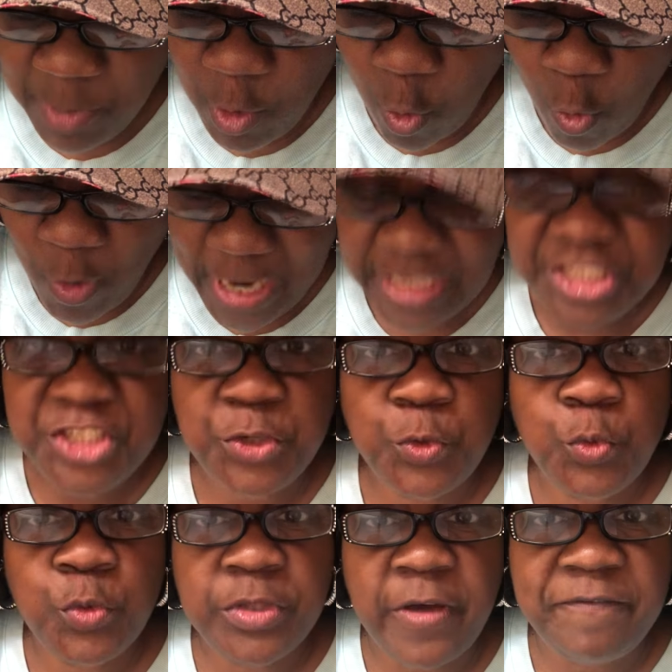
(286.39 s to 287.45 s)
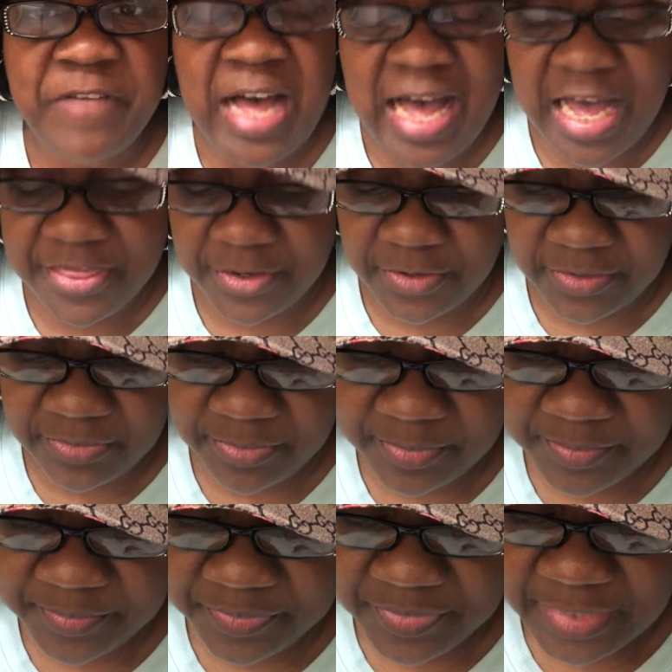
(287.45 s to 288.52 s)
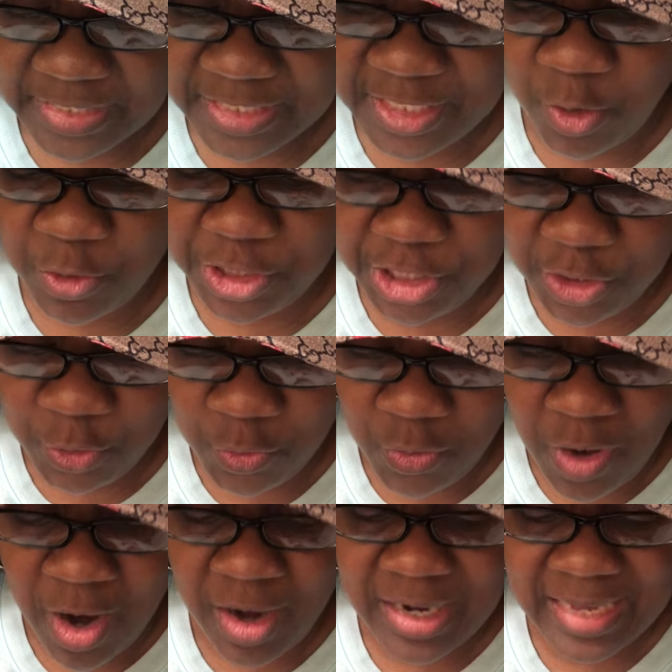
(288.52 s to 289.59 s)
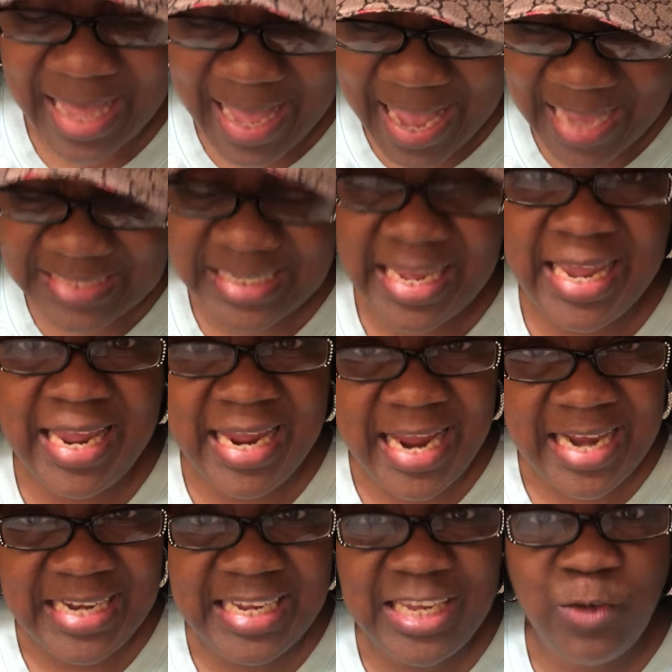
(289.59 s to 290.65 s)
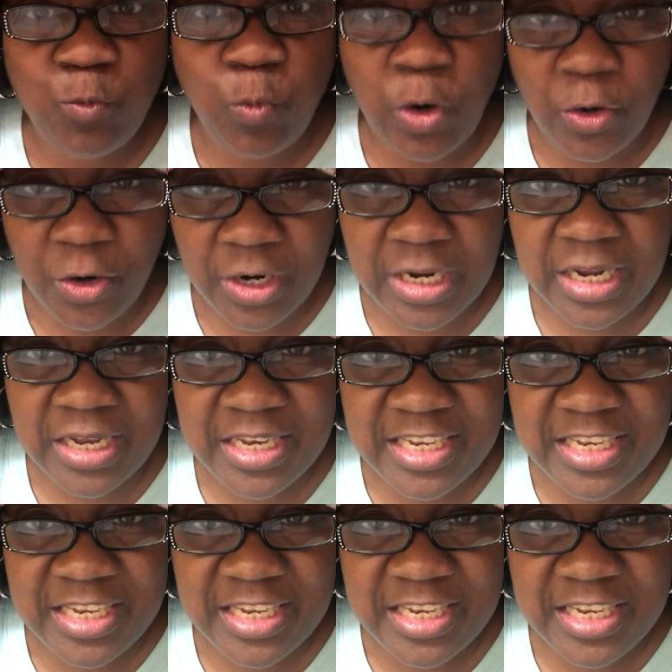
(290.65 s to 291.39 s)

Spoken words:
going to the Father." So you are God's handiwork.